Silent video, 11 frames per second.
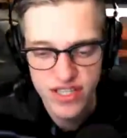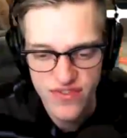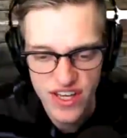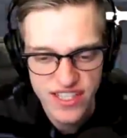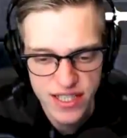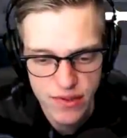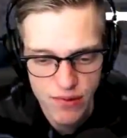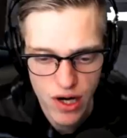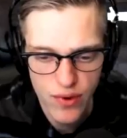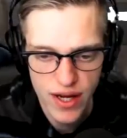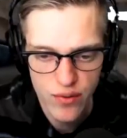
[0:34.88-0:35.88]
facing the wrong
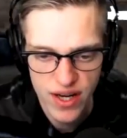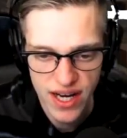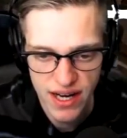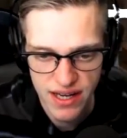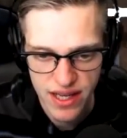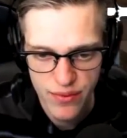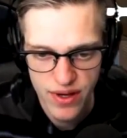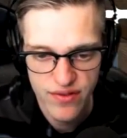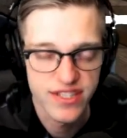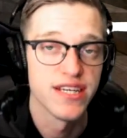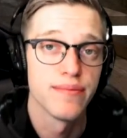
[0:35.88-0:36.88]
way, and we're going to act like we have a
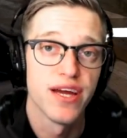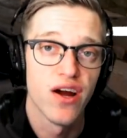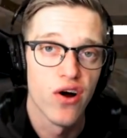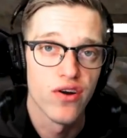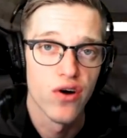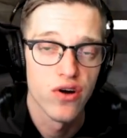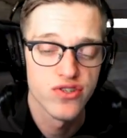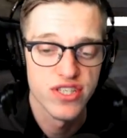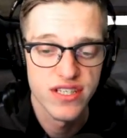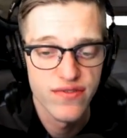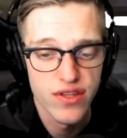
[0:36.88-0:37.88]
teammate on
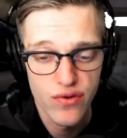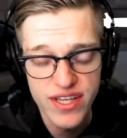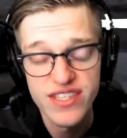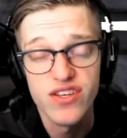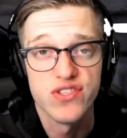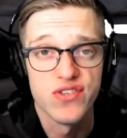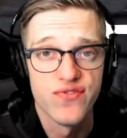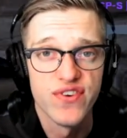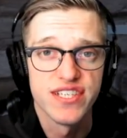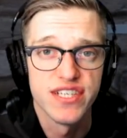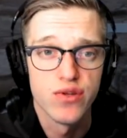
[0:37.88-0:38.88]
arches, even though he's also
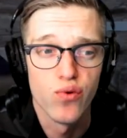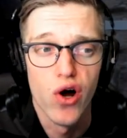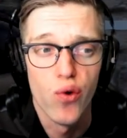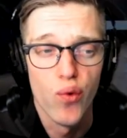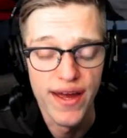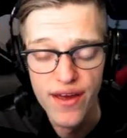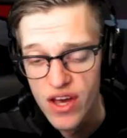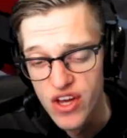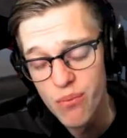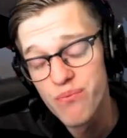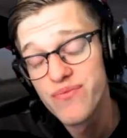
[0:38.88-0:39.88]
facing the wrong way.
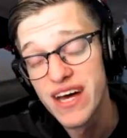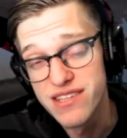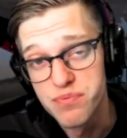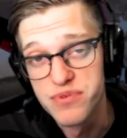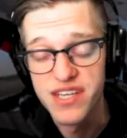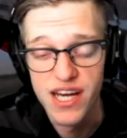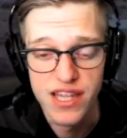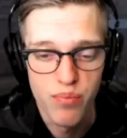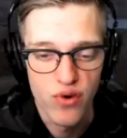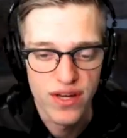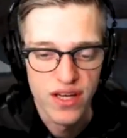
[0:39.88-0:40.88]
That's beside the
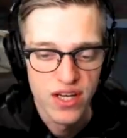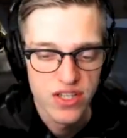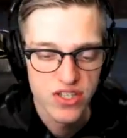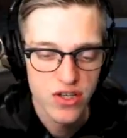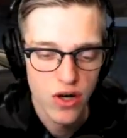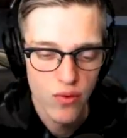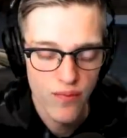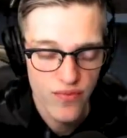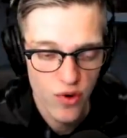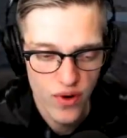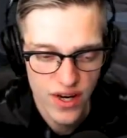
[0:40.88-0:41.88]
point. So
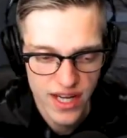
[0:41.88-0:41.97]
when it